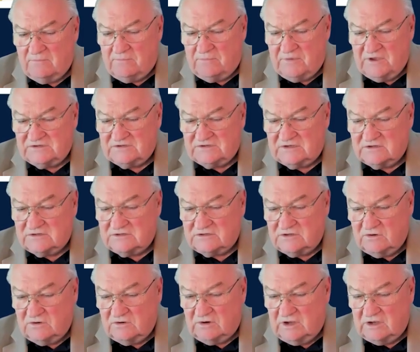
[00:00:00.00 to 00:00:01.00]
business
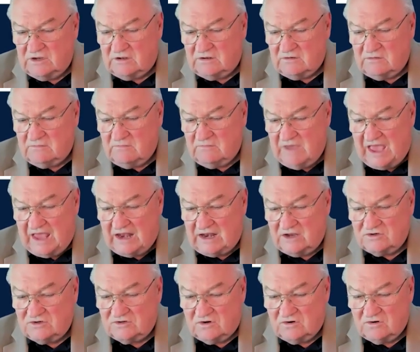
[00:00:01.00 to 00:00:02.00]
unit
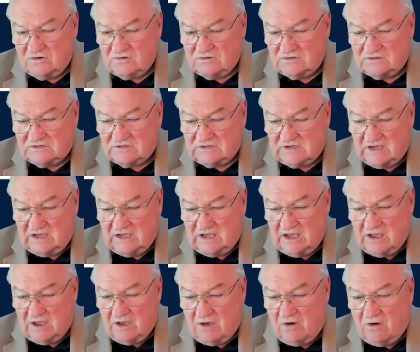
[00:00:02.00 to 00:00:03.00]
managers,
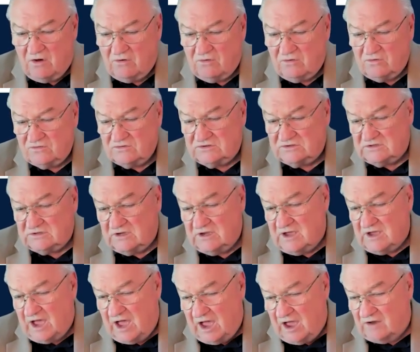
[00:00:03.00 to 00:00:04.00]
CEOs,
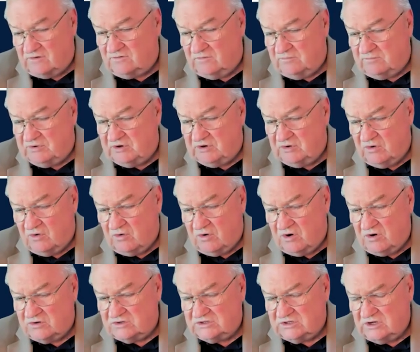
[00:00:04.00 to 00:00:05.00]

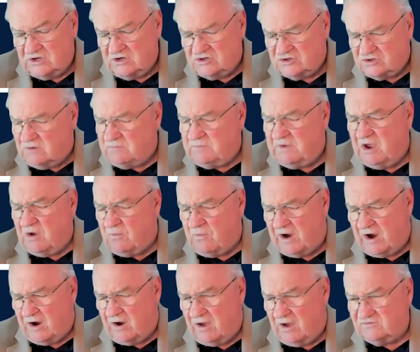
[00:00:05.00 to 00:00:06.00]
entrepreneurs should be
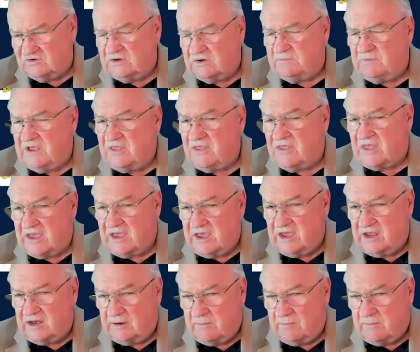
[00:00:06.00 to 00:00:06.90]
aware of, should be thinking